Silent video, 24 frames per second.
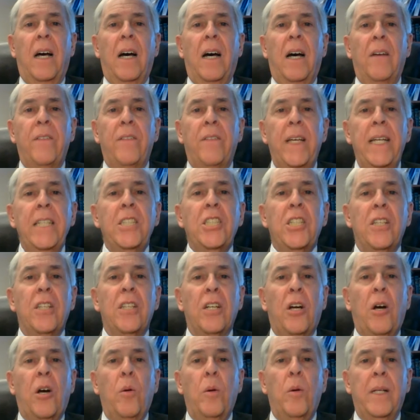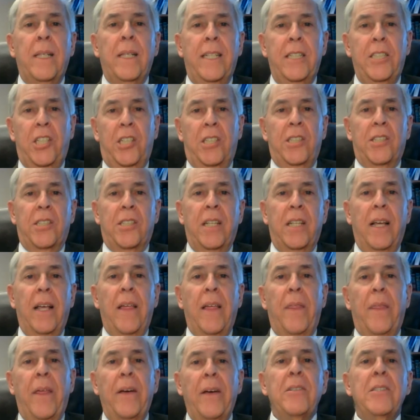of each of the coalitions,
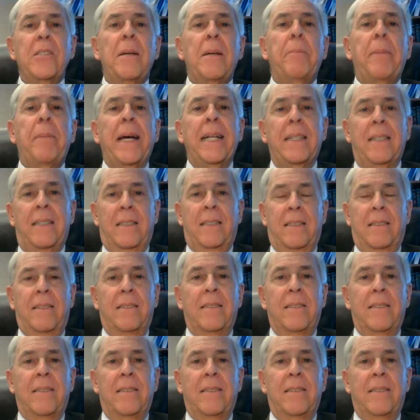there's a button